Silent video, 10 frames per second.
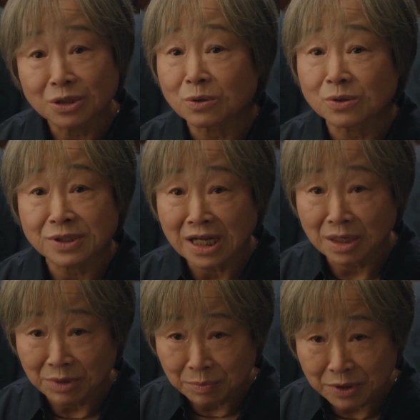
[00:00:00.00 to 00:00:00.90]
she had grown to
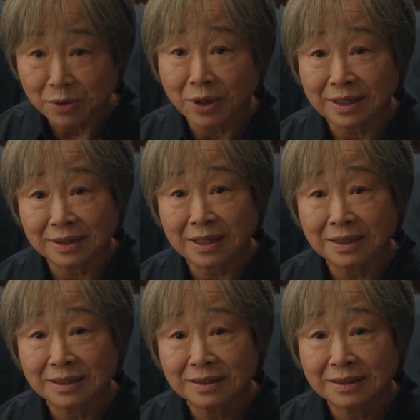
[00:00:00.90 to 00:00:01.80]
truly love
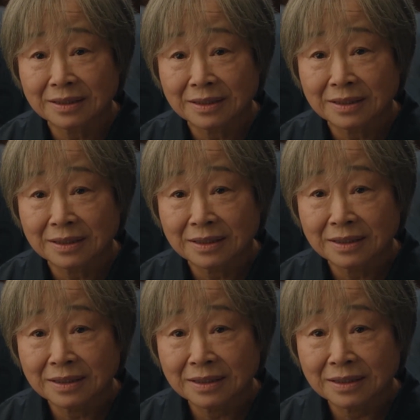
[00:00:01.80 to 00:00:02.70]
him and knew that once she